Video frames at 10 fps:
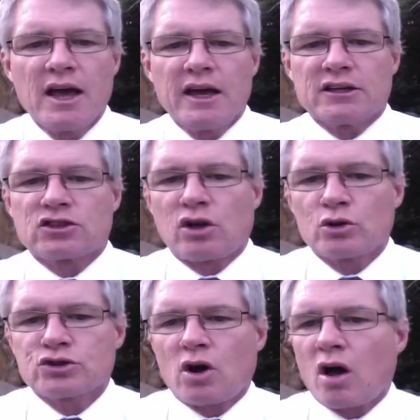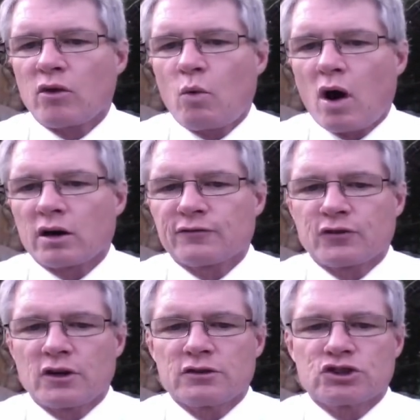It's close to all the
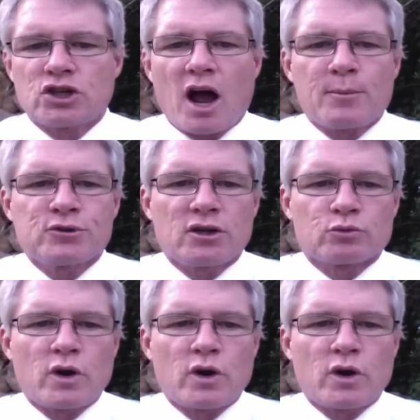waterfront shops and